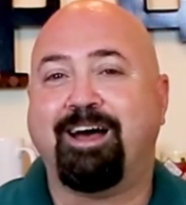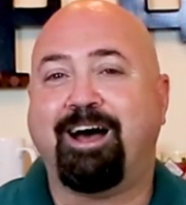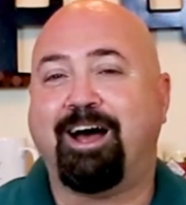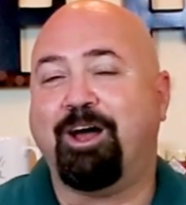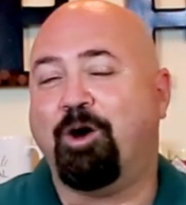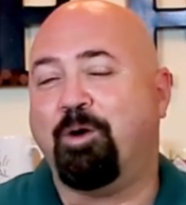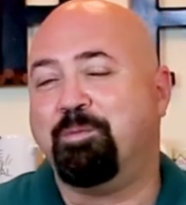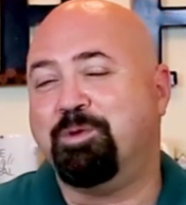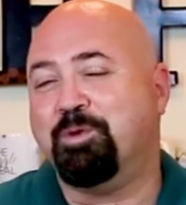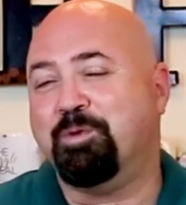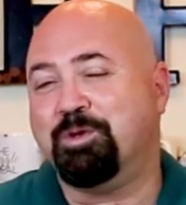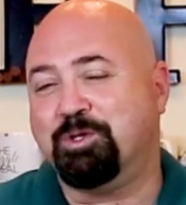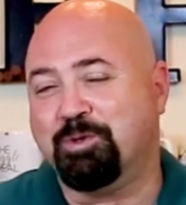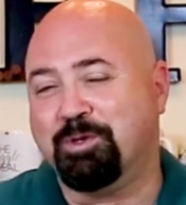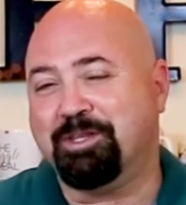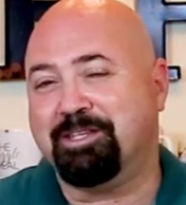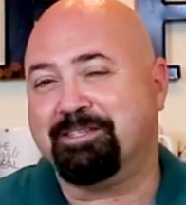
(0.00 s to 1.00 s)
I hope you
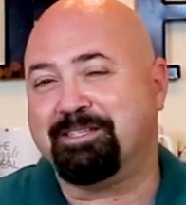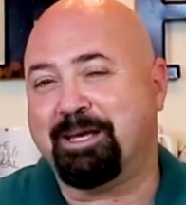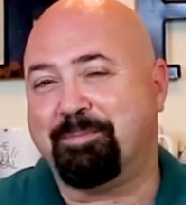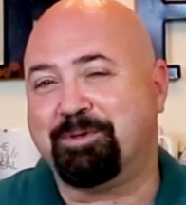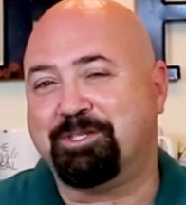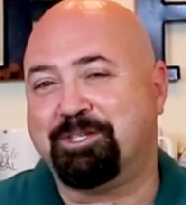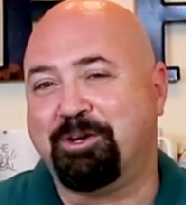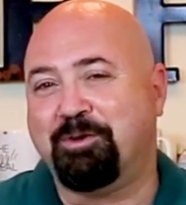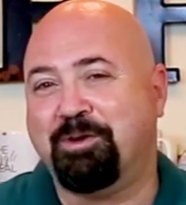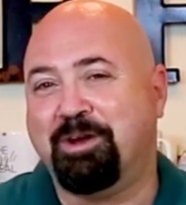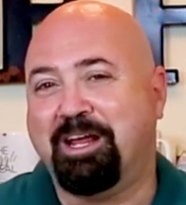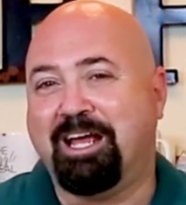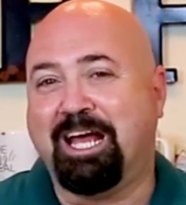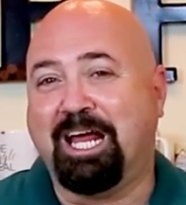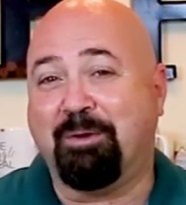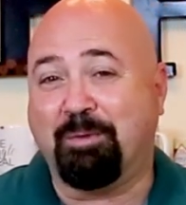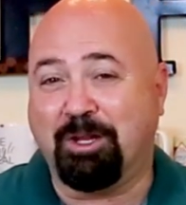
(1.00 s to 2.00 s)
enjoyed this episode,
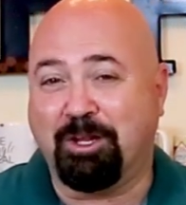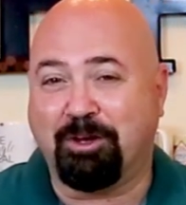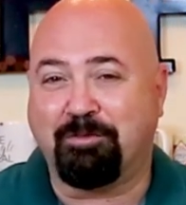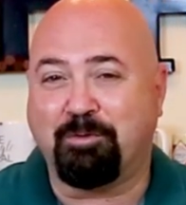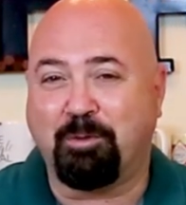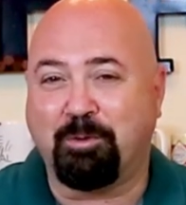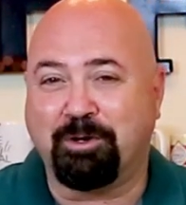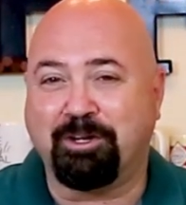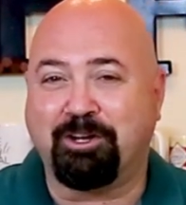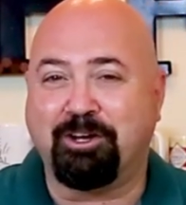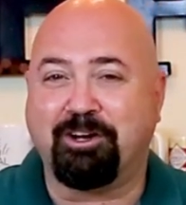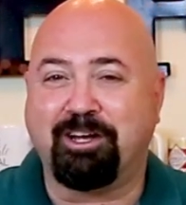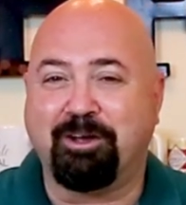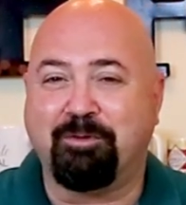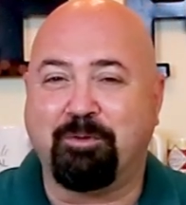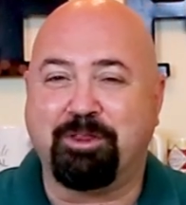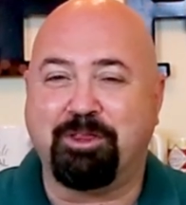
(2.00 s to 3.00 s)
and we look forward to
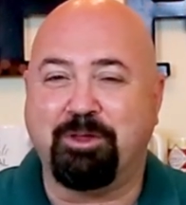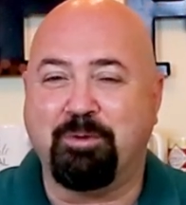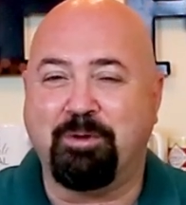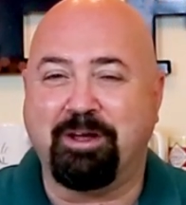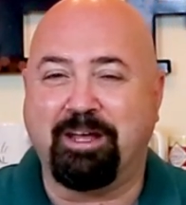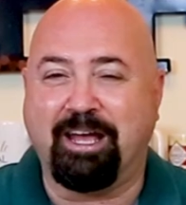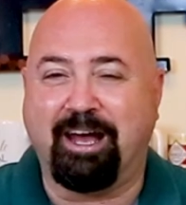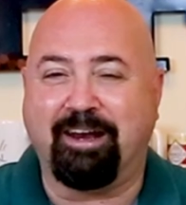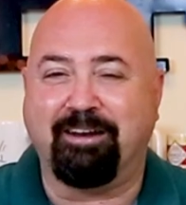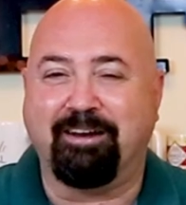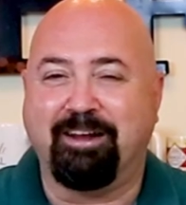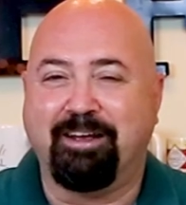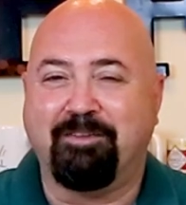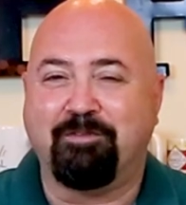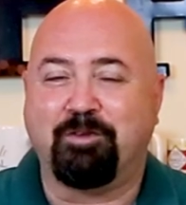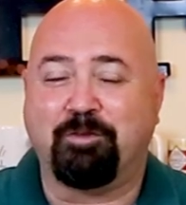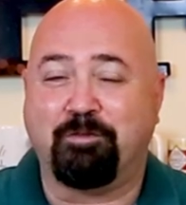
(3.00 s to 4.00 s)
cooking with you again
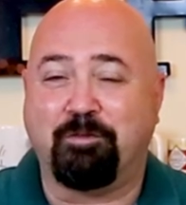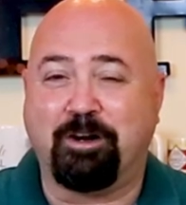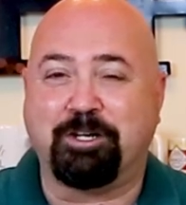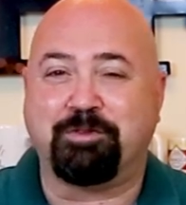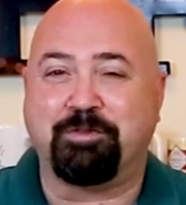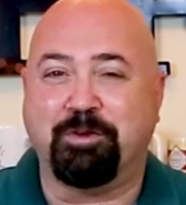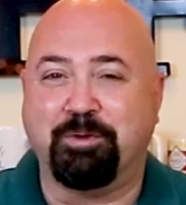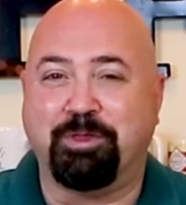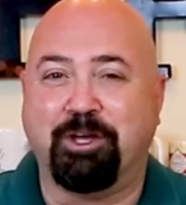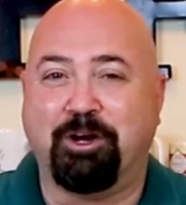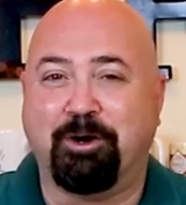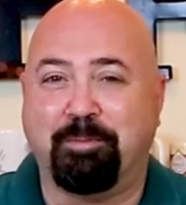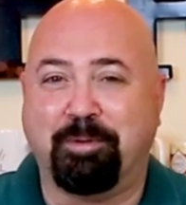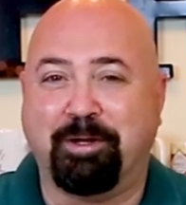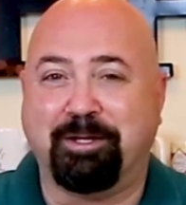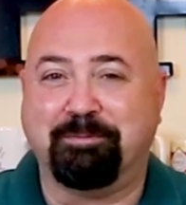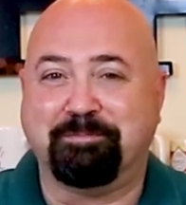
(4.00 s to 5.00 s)
for Fresh Food
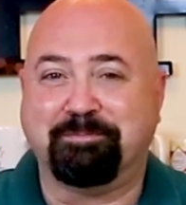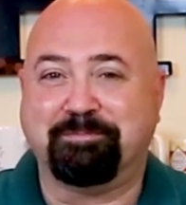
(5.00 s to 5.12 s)
Therapy.